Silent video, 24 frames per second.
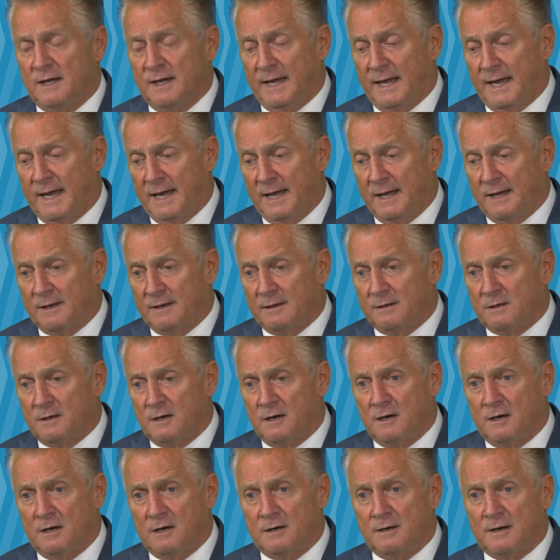And
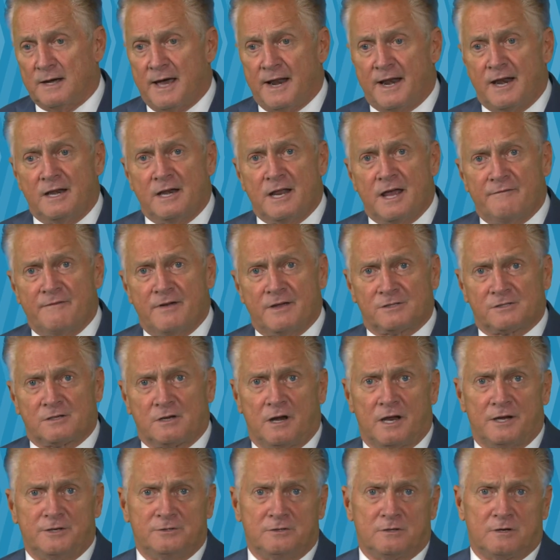I didn't have
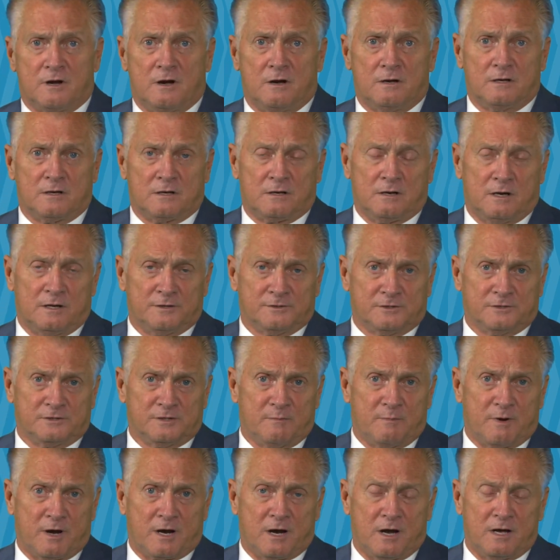escalation clauses
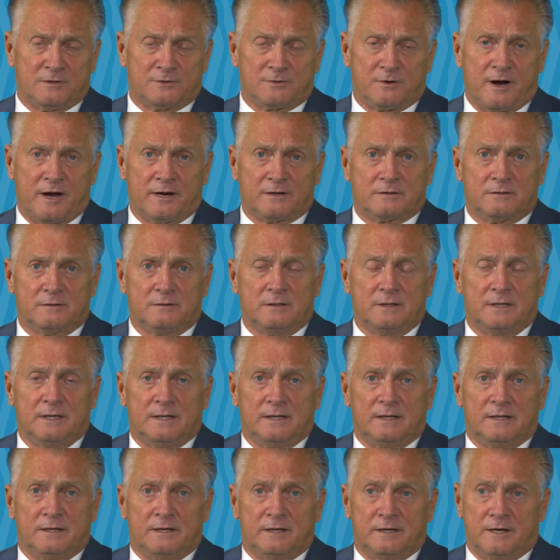in my contract.
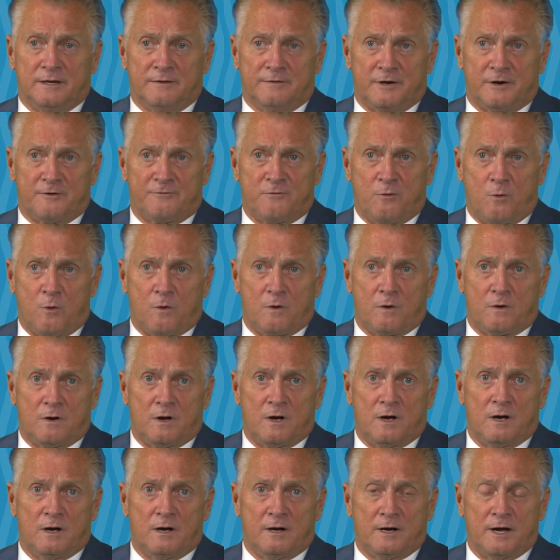And therefore,
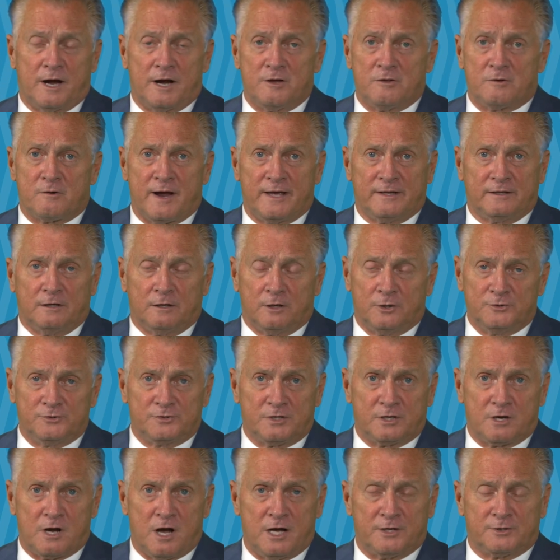I either had to lose
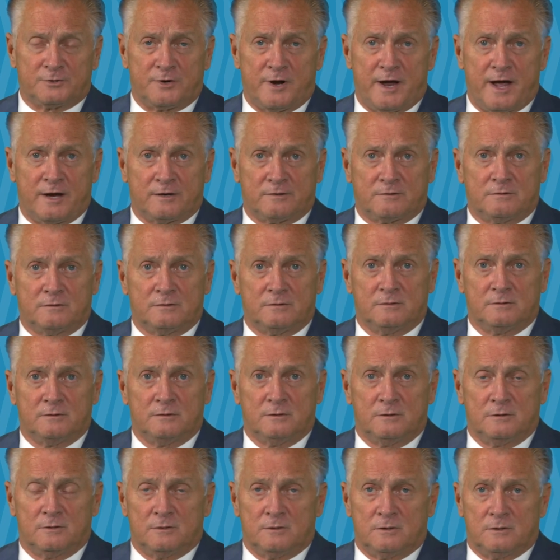the contract
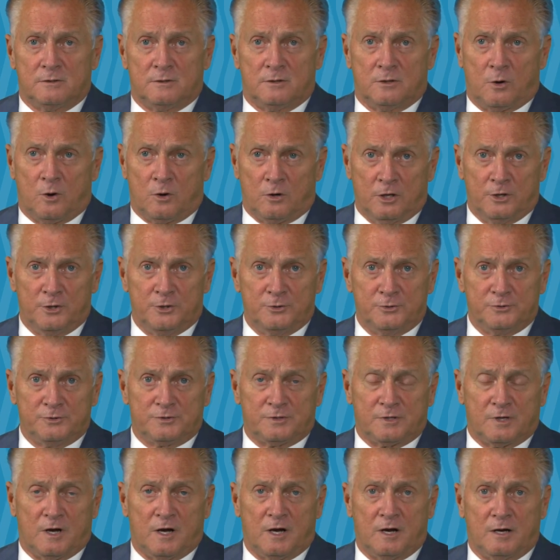or
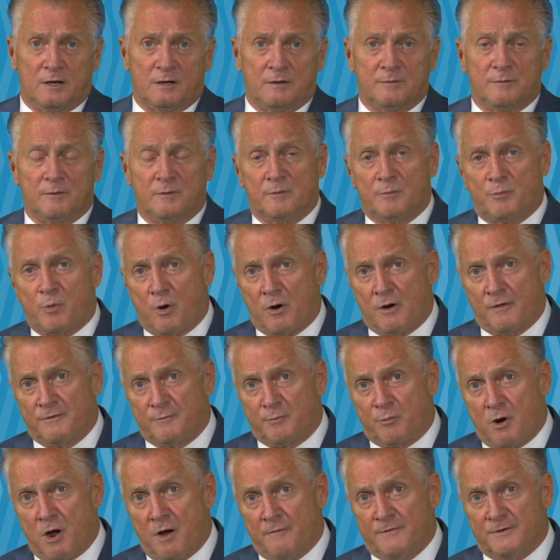lose part of the
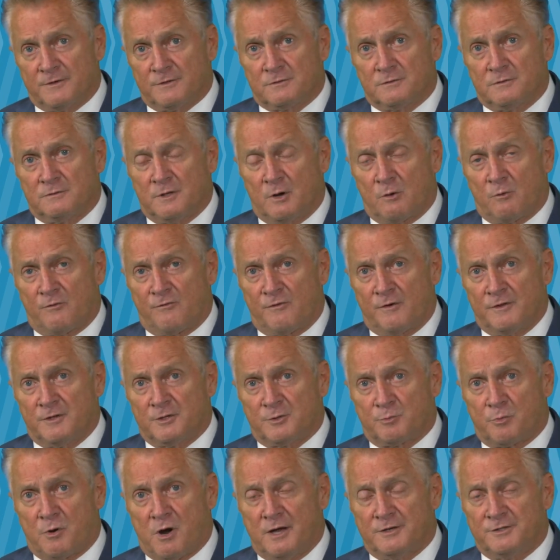profits that were for this
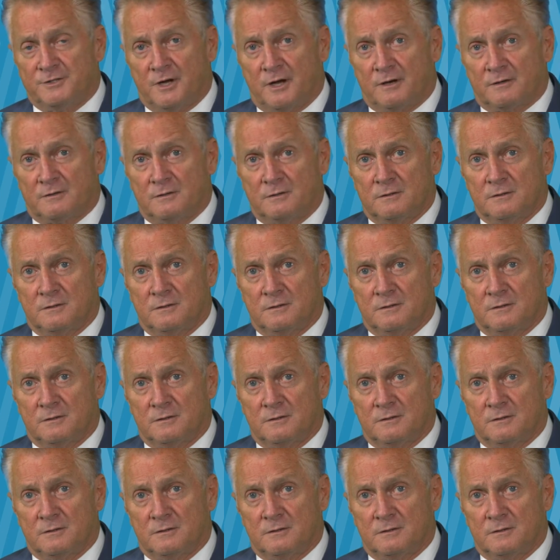project.